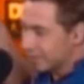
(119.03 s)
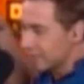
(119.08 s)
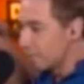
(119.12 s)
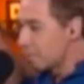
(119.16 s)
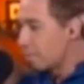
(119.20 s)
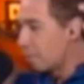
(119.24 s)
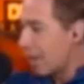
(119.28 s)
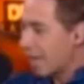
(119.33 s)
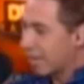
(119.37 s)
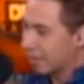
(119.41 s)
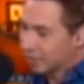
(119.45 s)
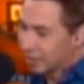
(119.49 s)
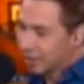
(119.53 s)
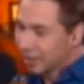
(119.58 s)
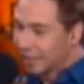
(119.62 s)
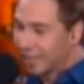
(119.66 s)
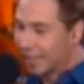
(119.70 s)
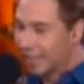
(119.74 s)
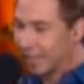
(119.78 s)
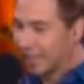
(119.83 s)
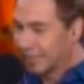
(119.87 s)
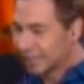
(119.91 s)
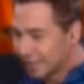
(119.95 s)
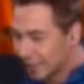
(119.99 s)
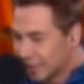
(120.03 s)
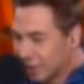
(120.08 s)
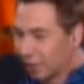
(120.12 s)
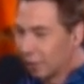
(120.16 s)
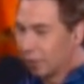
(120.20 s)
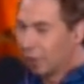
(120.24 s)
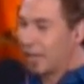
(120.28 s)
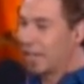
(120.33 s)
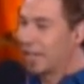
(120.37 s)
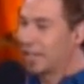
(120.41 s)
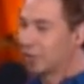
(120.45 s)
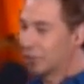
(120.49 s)
splashing things little
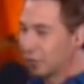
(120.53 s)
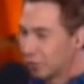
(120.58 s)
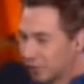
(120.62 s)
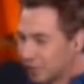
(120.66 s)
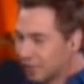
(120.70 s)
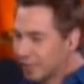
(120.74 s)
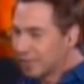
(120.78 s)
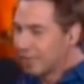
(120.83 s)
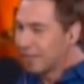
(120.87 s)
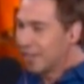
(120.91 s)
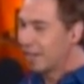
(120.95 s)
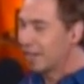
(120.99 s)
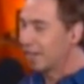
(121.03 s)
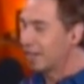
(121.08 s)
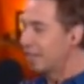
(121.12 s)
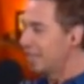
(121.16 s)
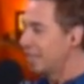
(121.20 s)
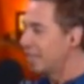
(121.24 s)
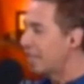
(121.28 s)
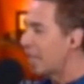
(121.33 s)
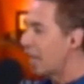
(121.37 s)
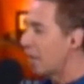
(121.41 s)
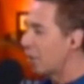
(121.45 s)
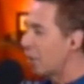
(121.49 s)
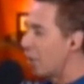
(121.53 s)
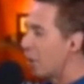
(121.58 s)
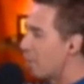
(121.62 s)
angels in there. And he got all